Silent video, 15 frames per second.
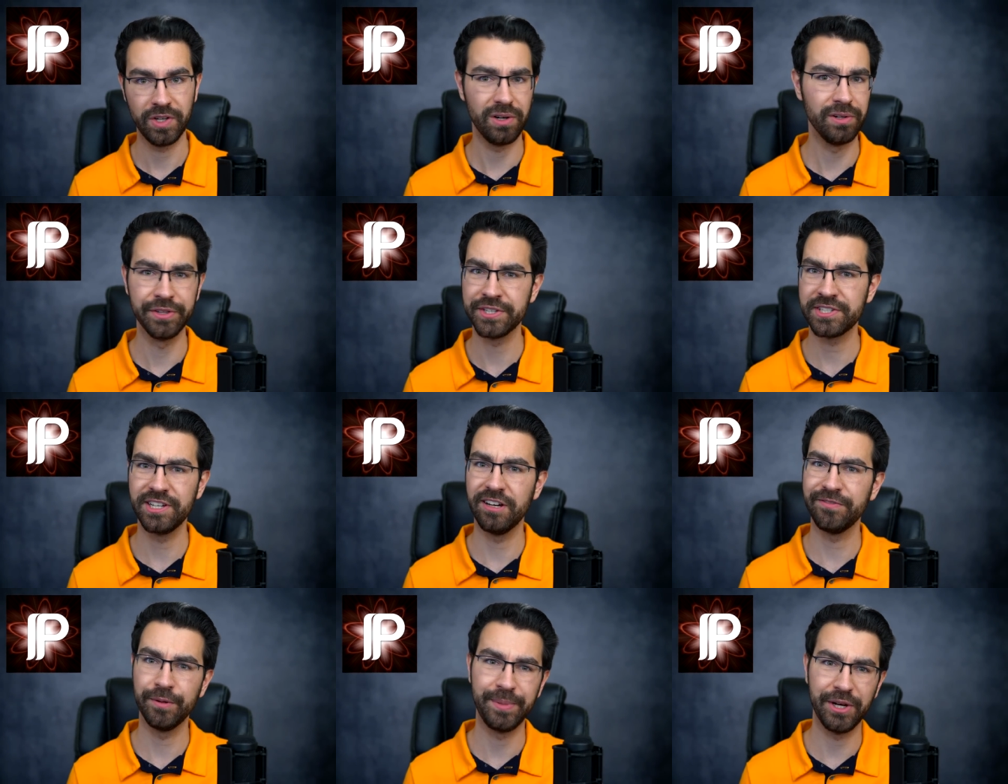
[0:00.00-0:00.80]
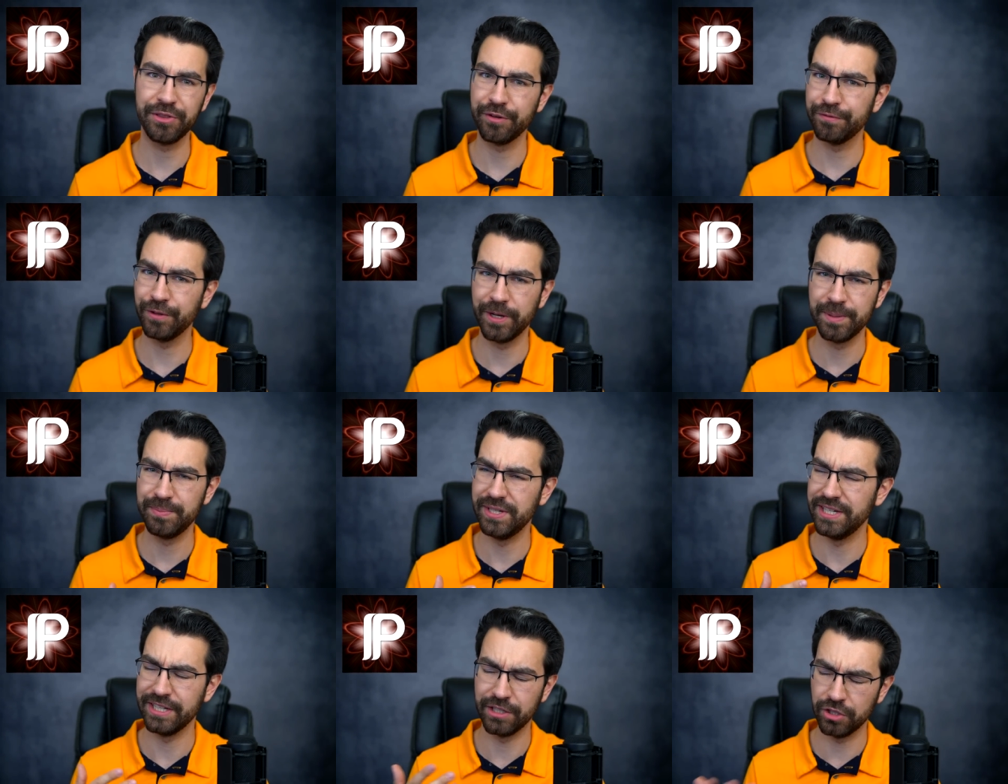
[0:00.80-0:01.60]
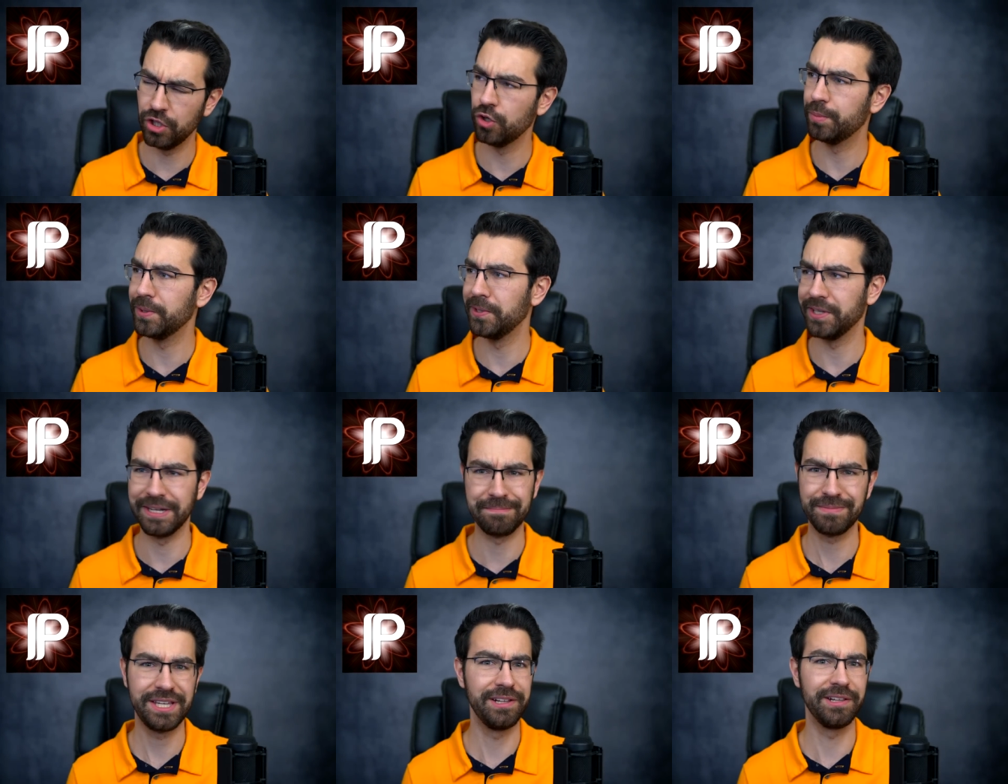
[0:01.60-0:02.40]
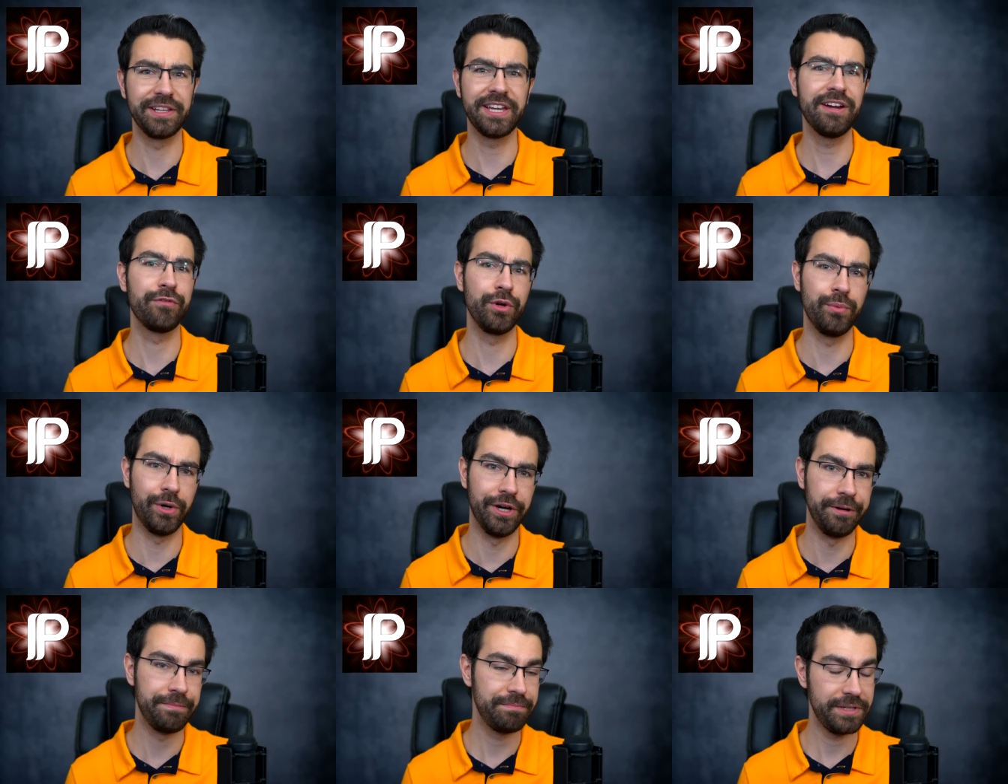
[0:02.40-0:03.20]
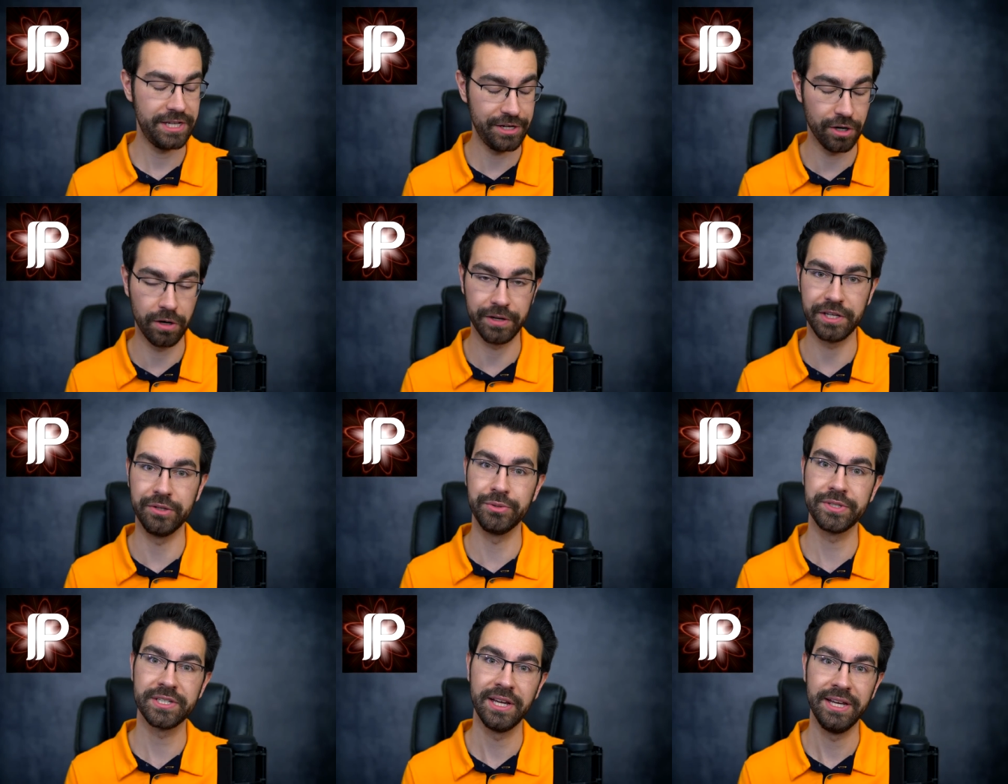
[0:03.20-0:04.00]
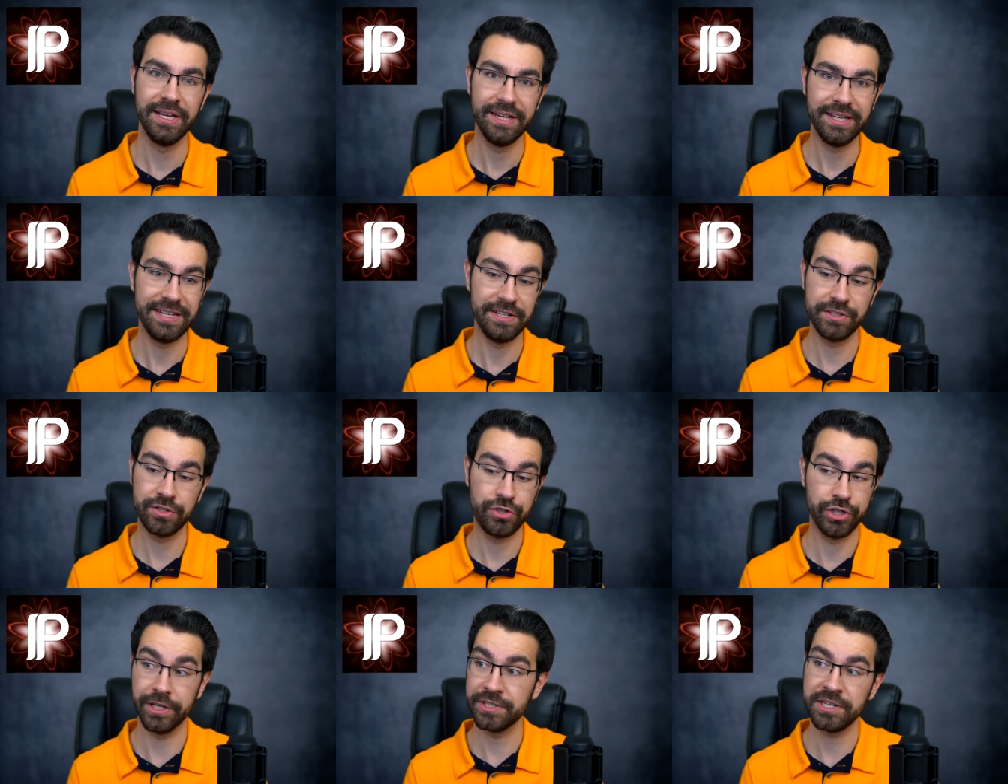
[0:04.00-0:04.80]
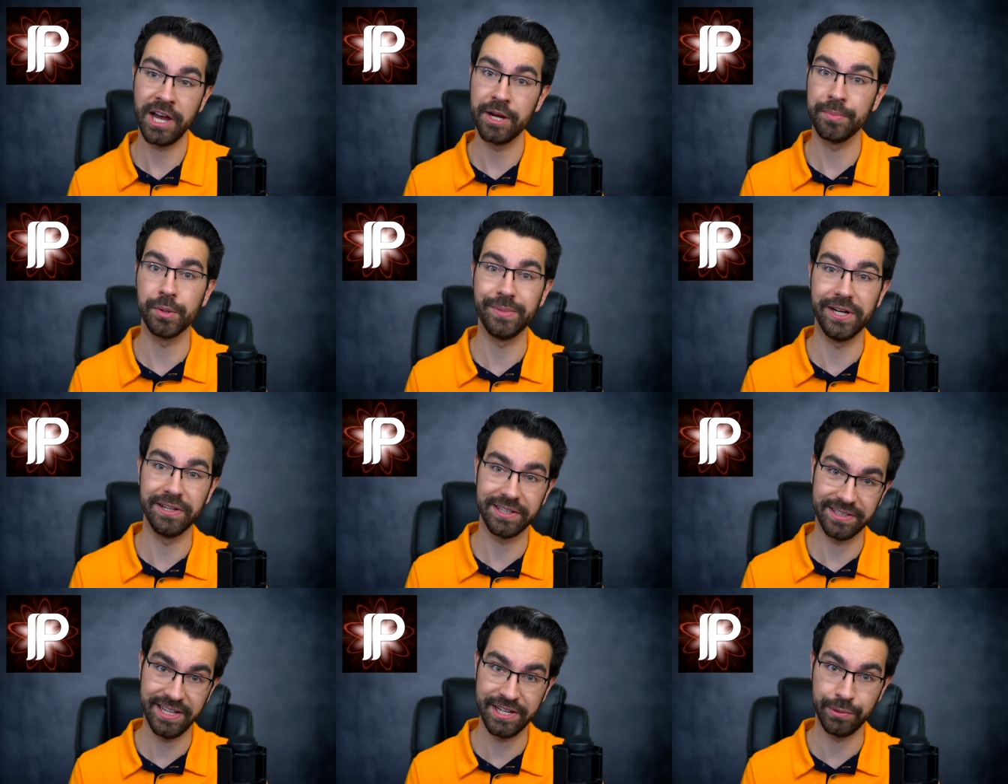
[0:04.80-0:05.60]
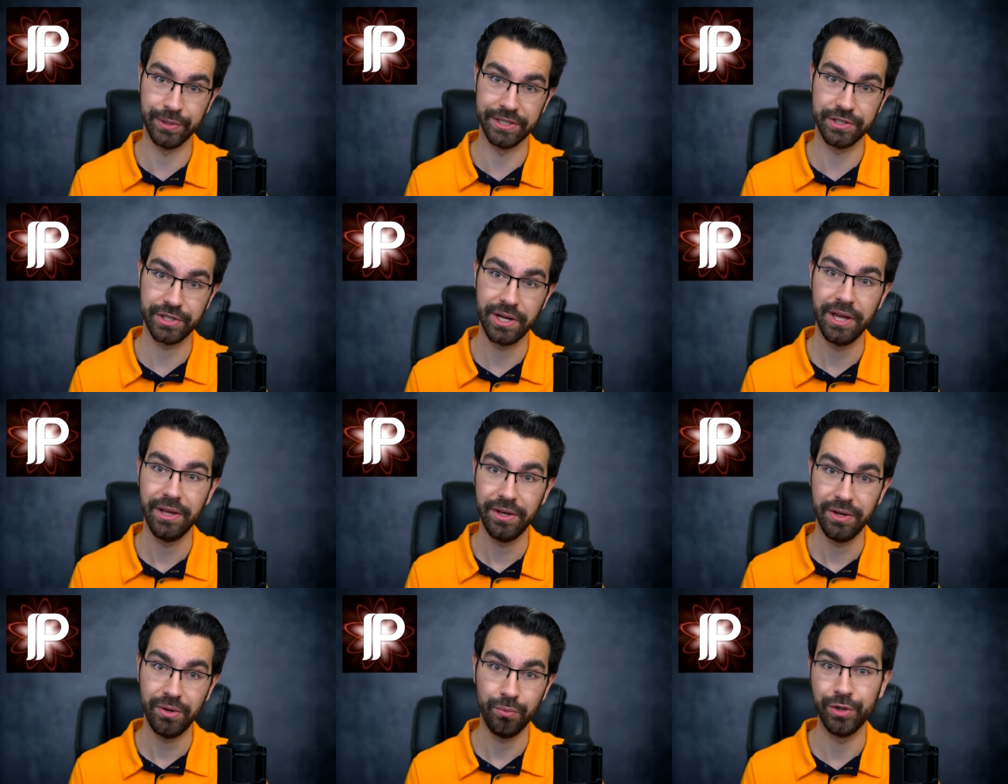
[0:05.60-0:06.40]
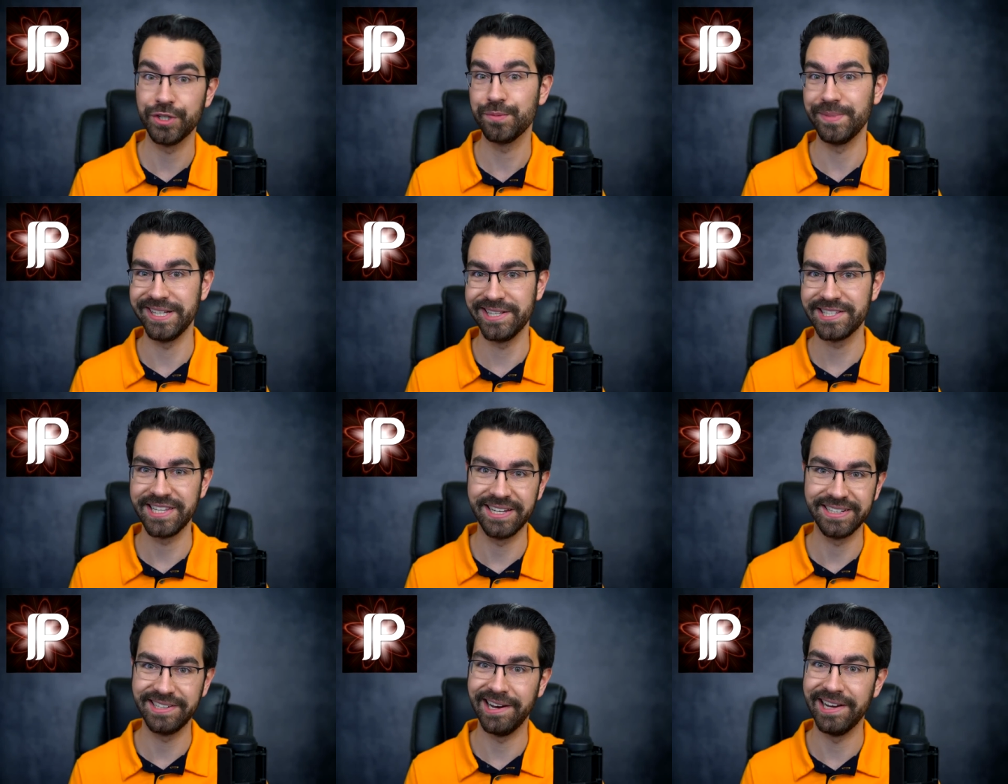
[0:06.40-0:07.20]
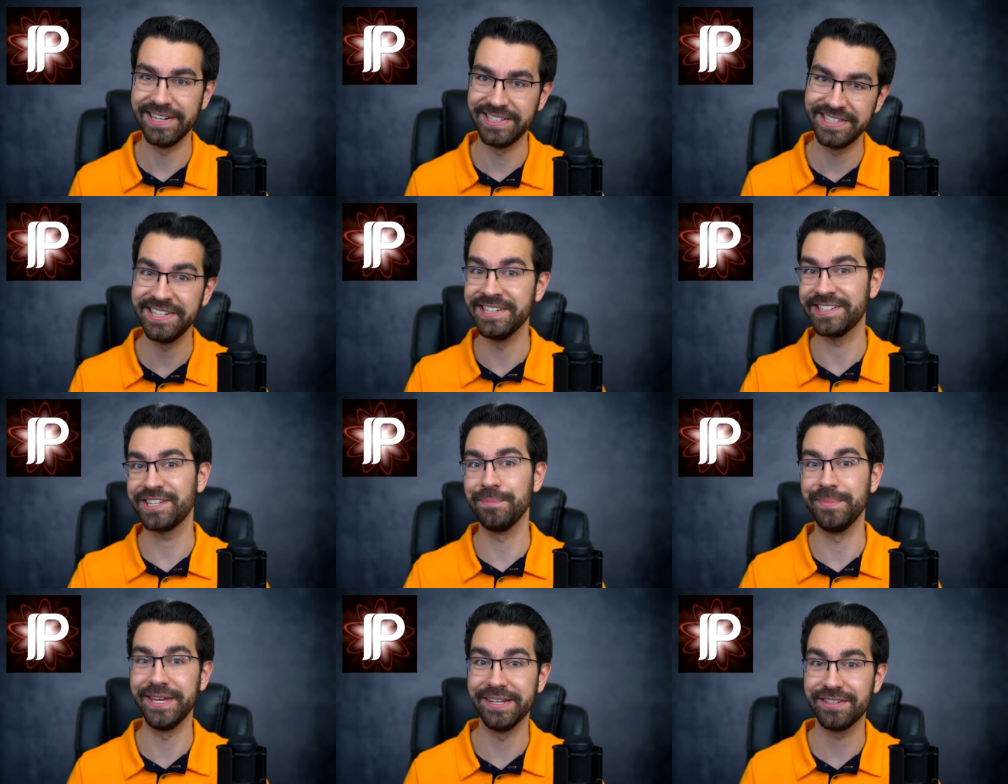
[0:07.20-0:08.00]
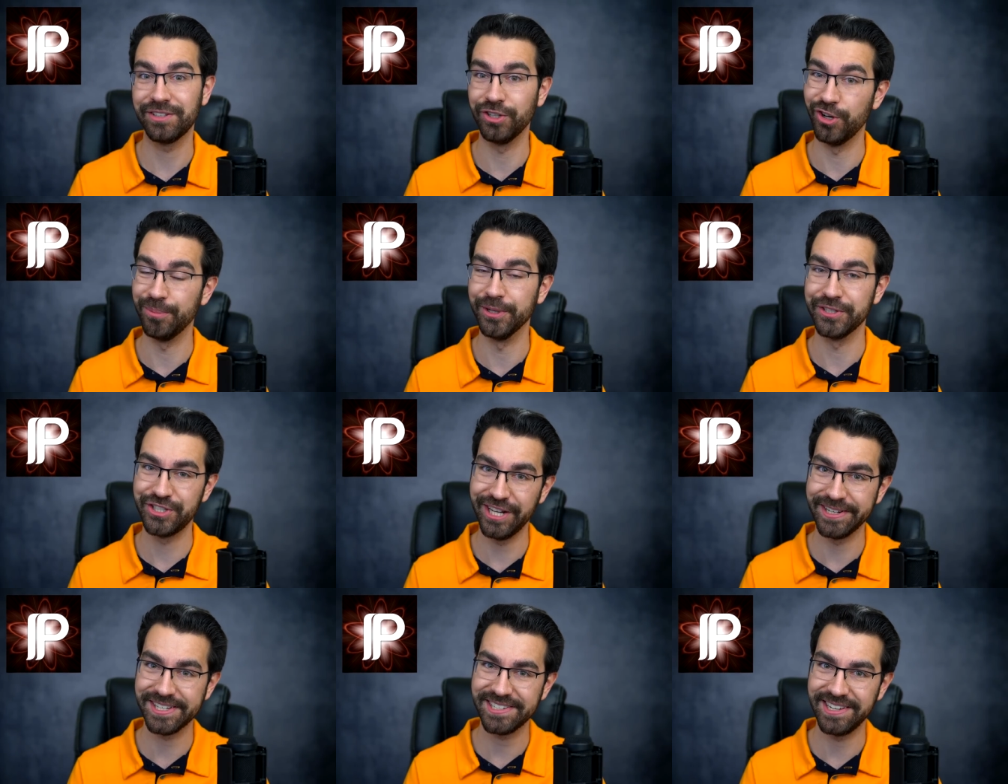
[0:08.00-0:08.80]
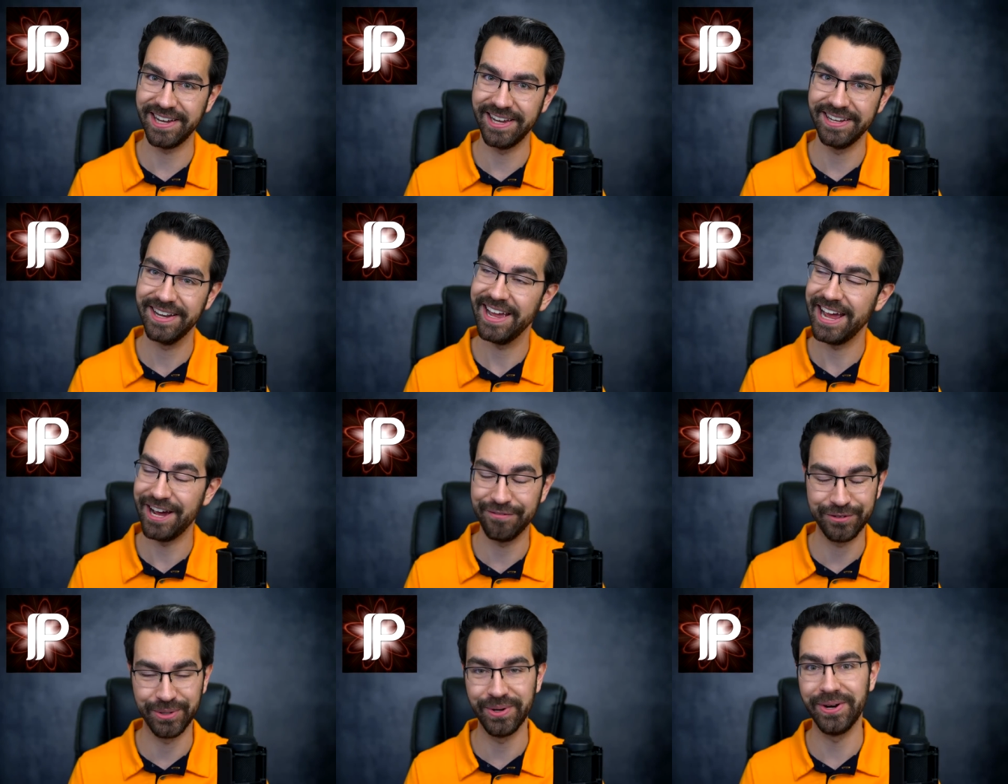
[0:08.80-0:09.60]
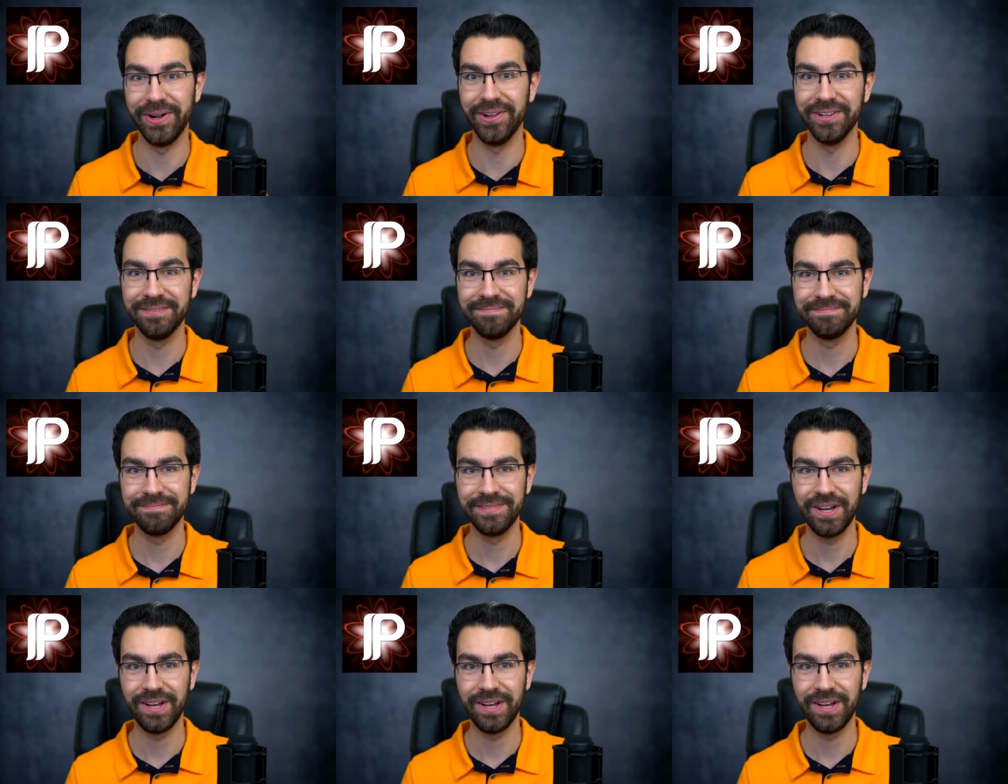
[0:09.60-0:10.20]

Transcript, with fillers: All the stuff about the flood being global and killing everyone, he argues, is just hyperbolic language, which means that God didn't commit global genocide after all.